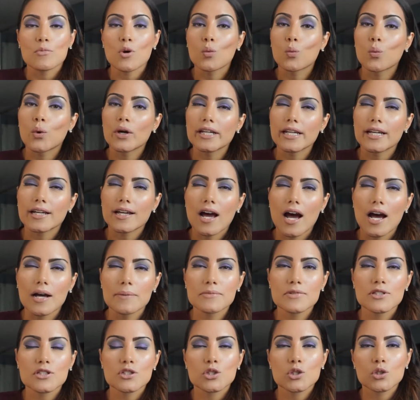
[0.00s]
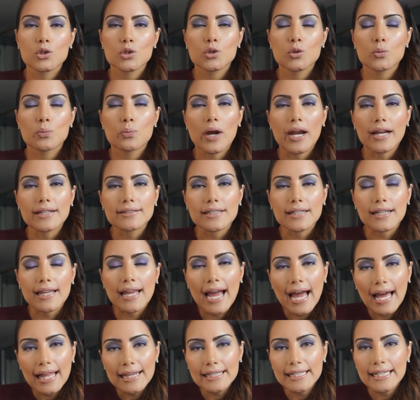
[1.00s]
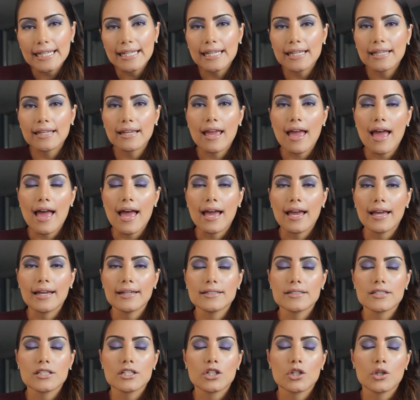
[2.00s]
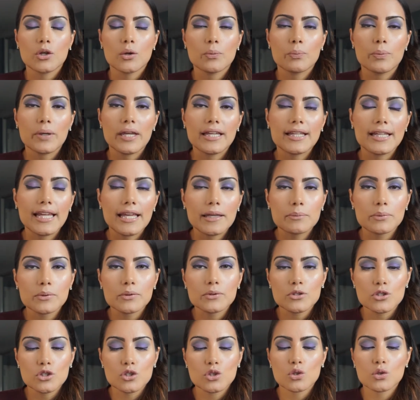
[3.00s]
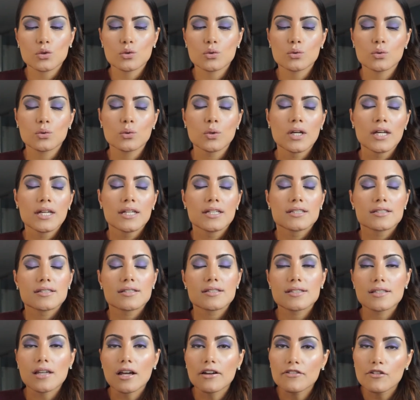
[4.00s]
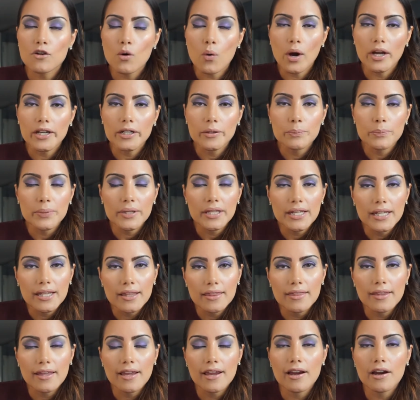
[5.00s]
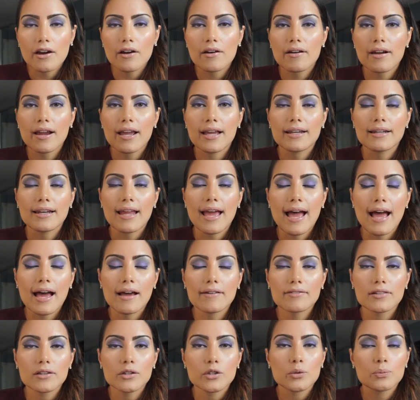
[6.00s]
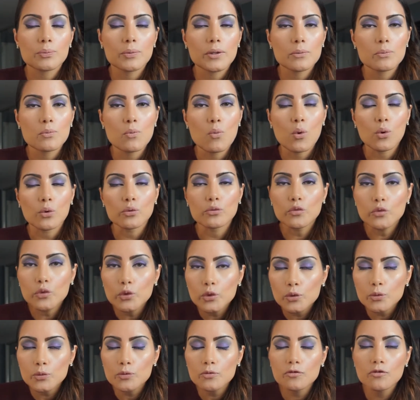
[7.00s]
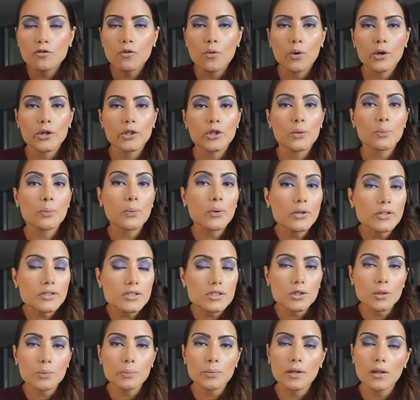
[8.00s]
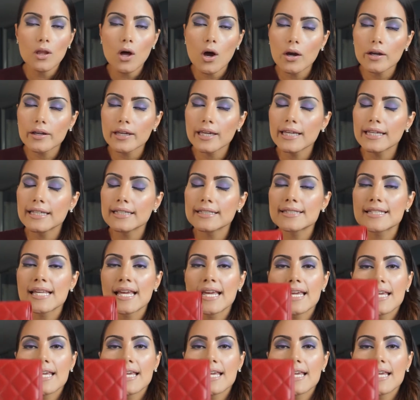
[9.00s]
When it comes to practicality and, you know, being able to stuff quite a bit in there and have a little bit more room for your personal belongings,